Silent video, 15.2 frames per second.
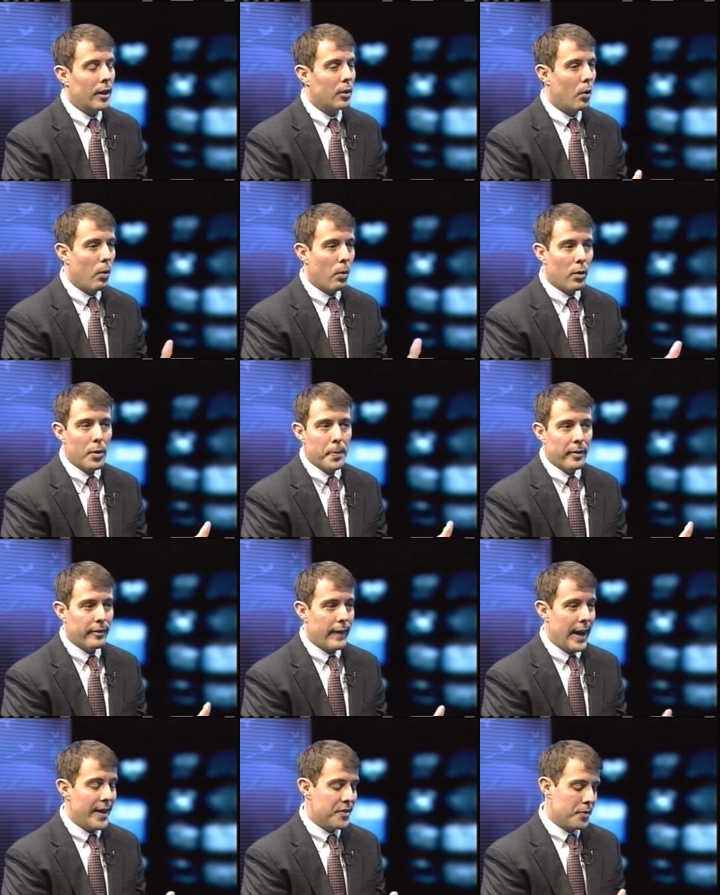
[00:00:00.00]
Coro
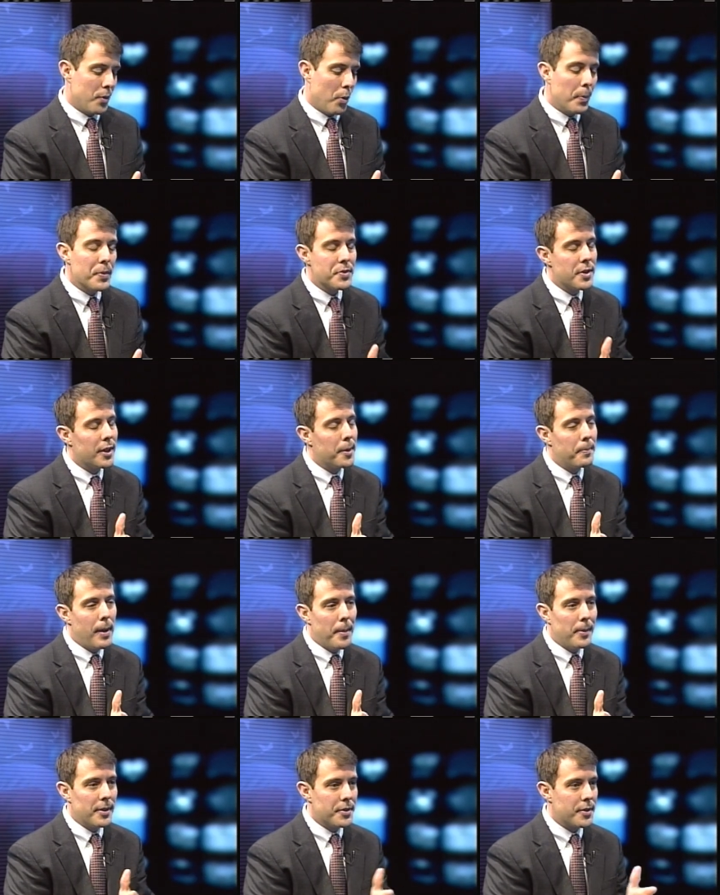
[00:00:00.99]
provides almost like a
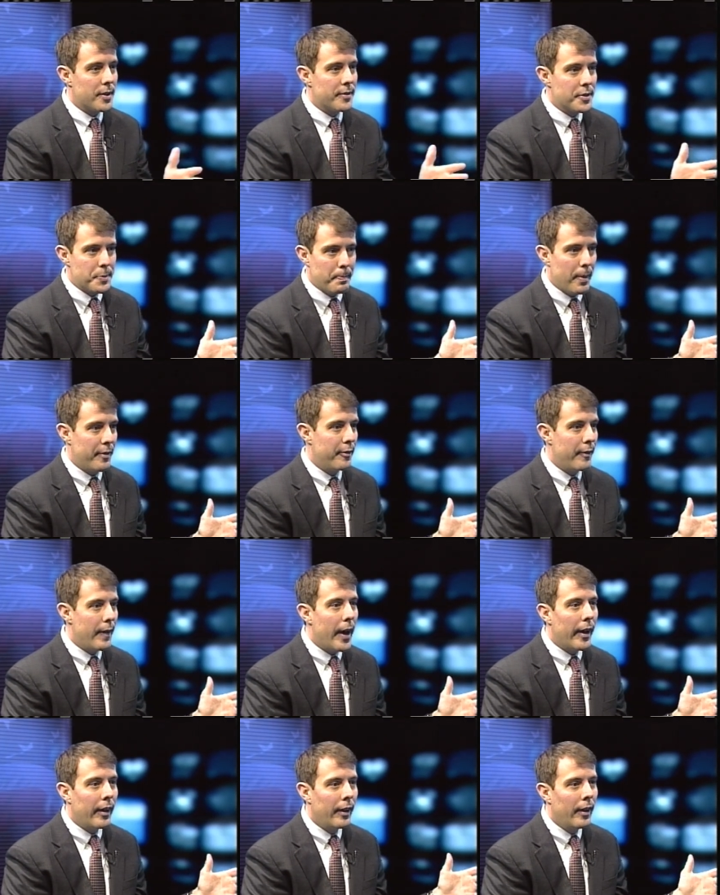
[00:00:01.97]
public service
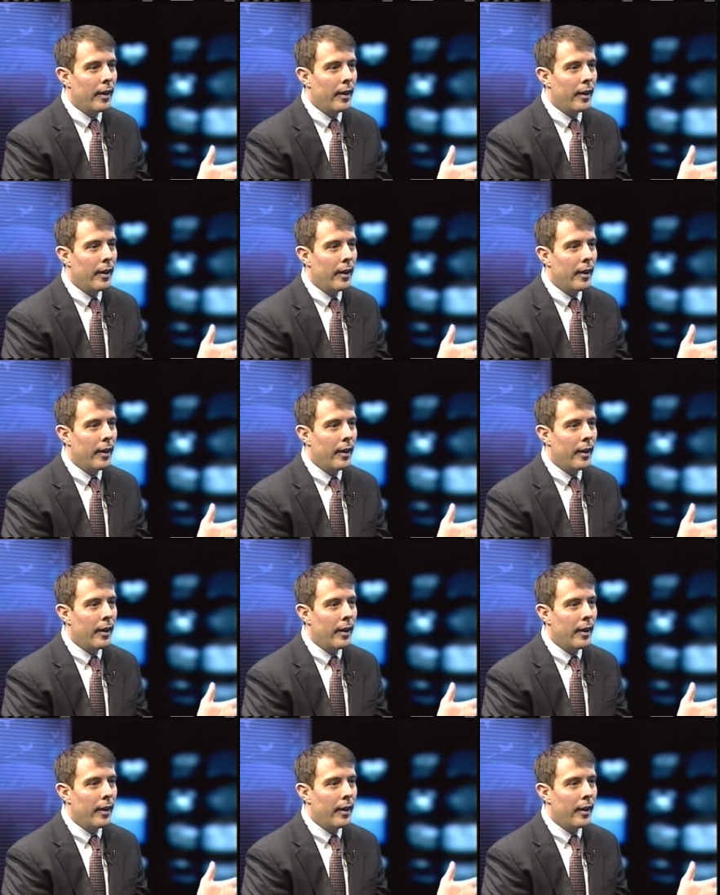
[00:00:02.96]
buffet,